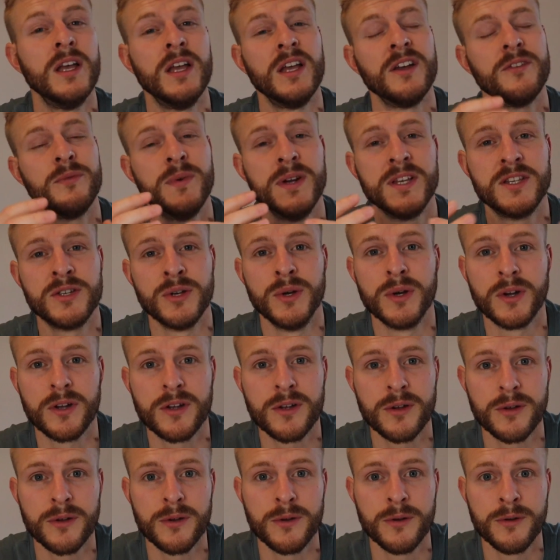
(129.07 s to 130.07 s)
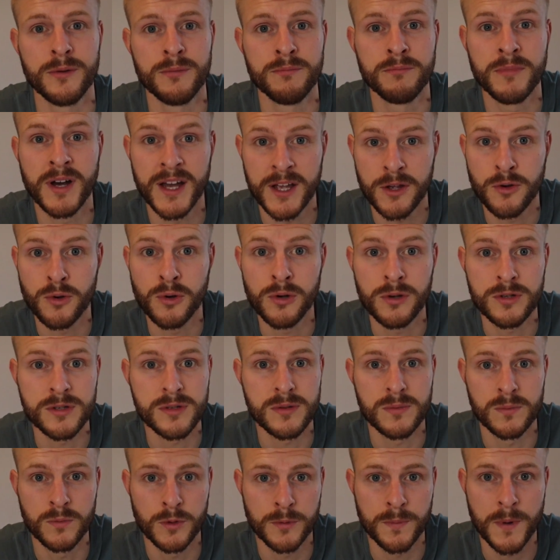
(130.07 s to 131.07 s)
if we took my
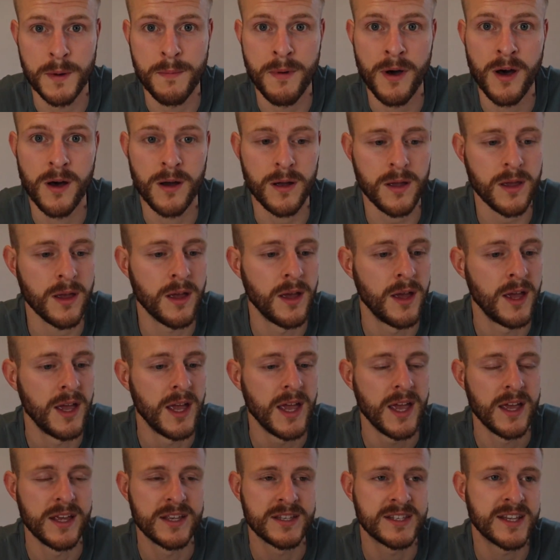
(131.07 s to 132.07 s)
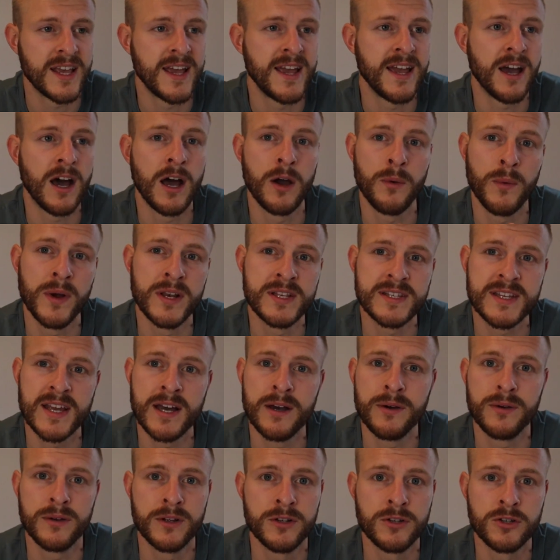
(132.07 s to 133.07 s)
course, Woodbury Park, say I went
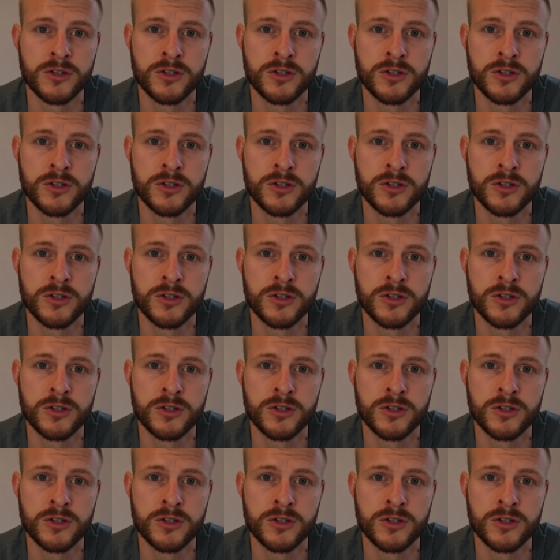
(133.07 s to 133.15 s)
out and